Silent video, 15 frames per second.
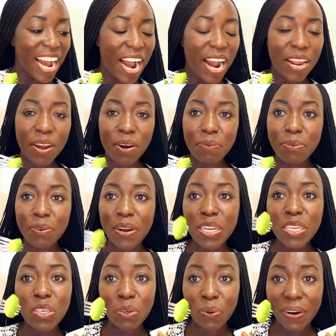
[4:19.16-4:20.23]
I hope you
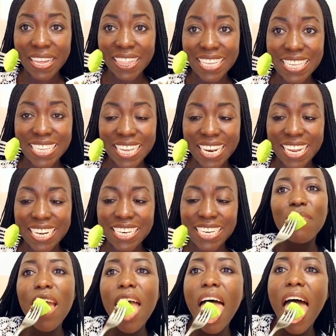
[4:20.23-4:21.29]
enjoy this salad
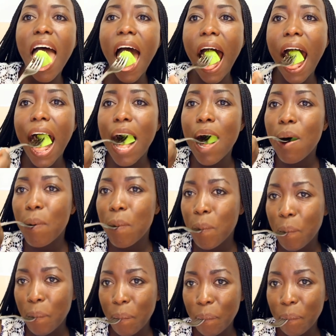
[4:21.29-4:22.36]

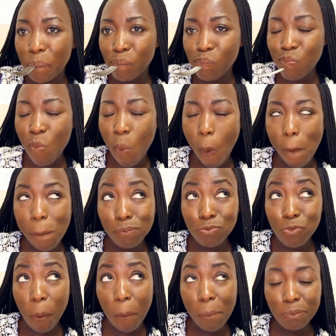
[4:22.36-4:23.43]

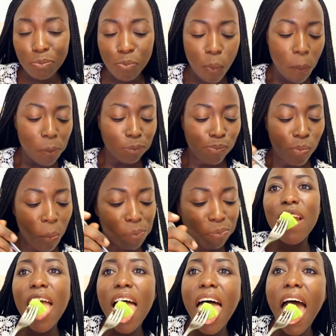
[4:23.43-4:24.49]
um,
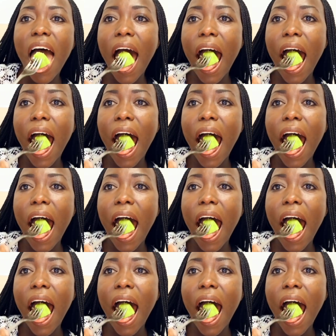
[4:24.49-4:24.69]
so